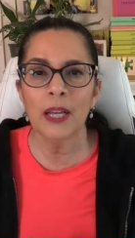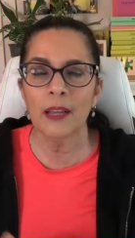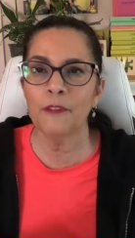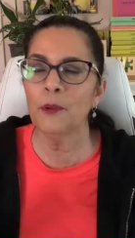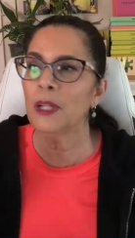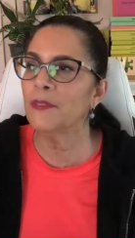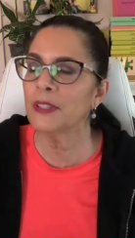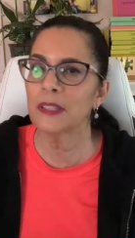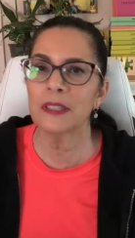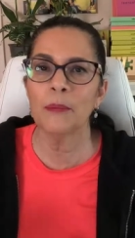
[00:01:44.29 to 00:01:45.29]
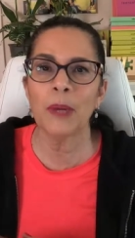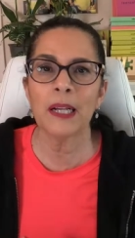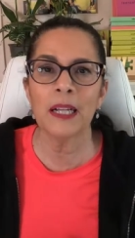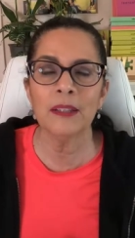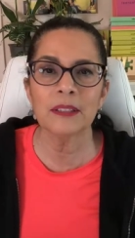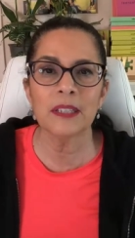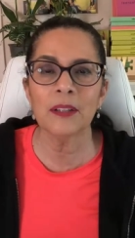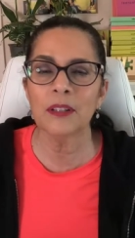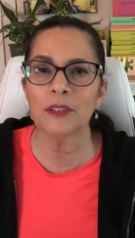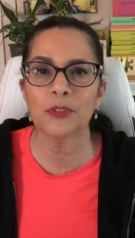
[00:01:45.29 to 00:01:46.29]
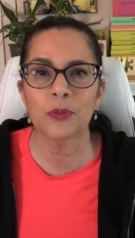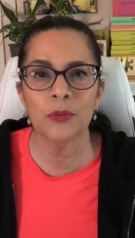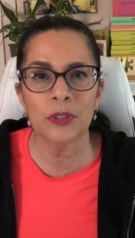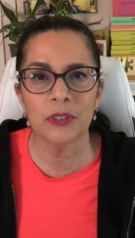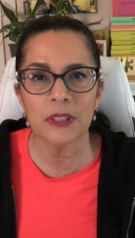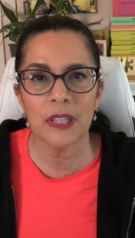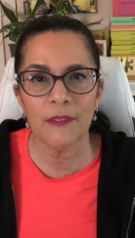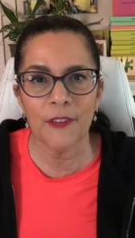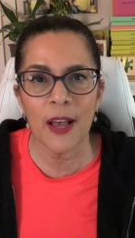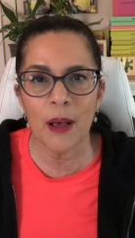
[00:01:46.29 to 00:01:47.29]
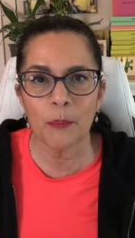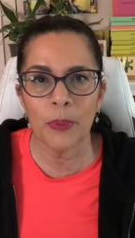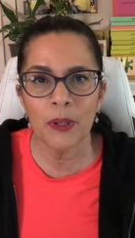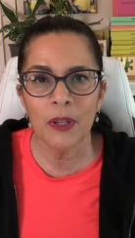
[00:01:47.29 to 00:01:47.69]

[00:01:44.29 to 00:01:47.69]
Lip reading: If you leave it to somebody else, they're going to screw your stuff up.